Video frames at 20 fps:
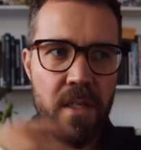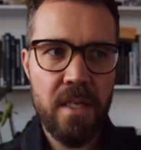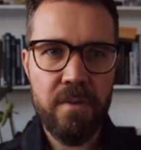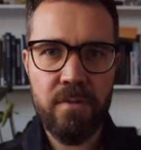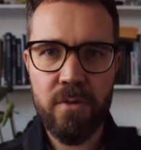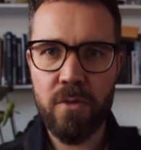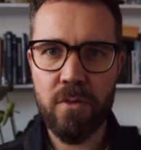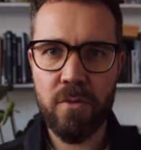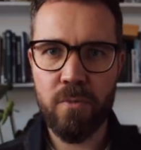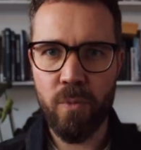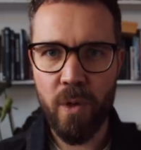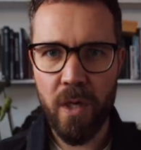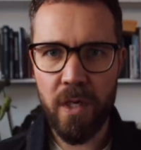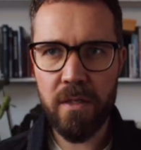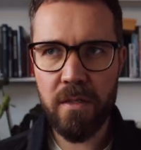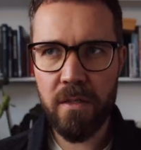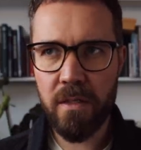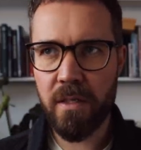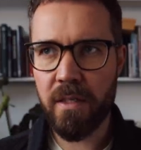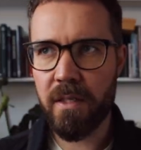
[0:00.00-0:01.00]
Level
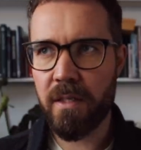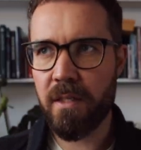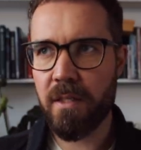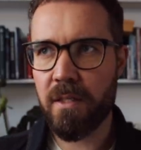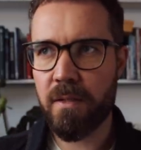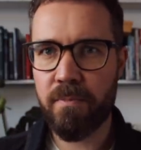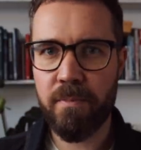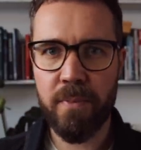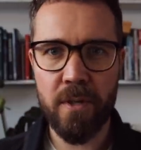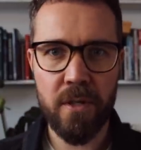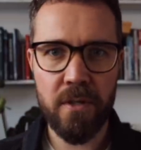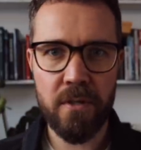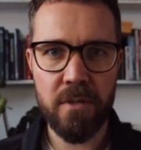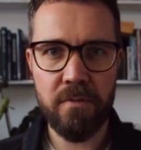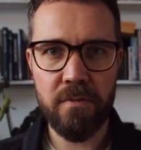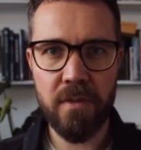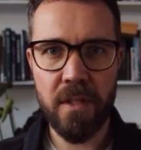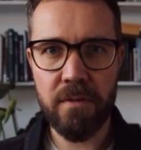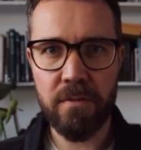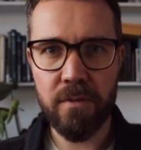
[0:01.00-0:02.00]
one is part
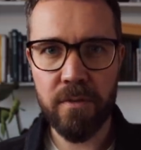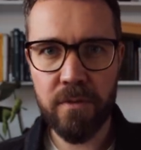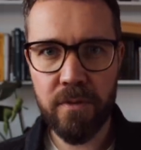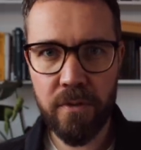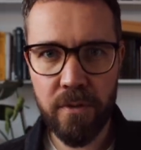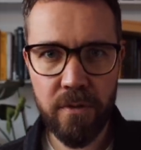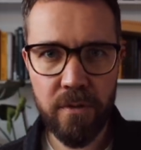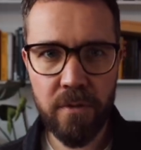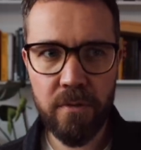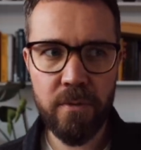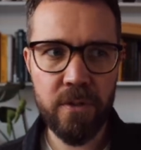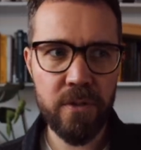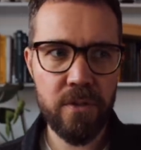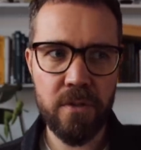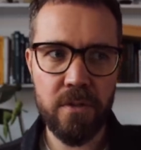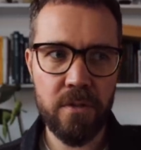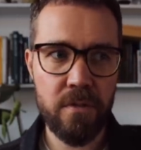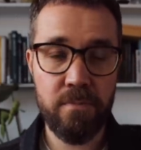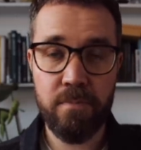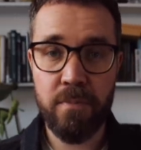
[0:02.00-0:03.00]
of level two, which
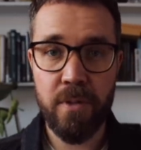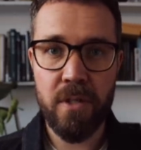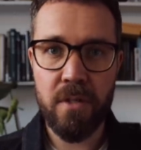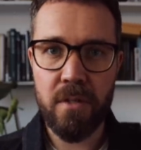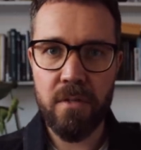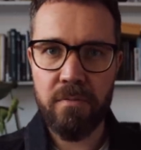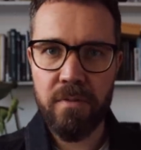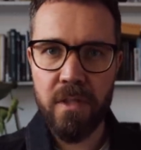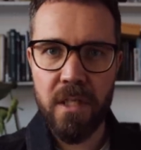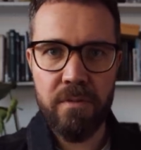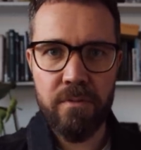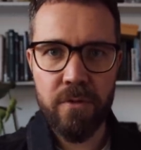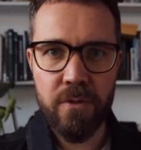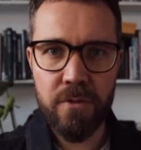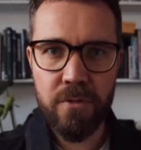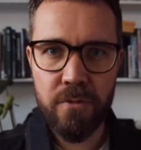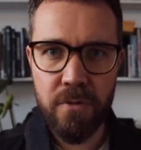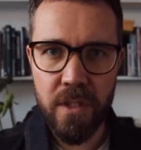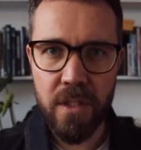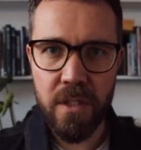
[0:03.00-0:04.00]
is part of level
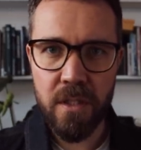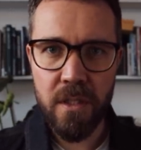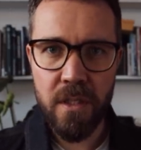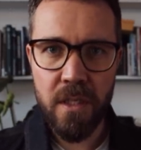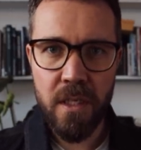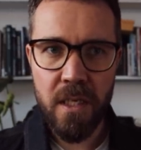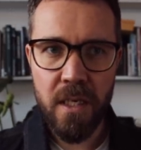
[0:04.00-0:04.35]
three.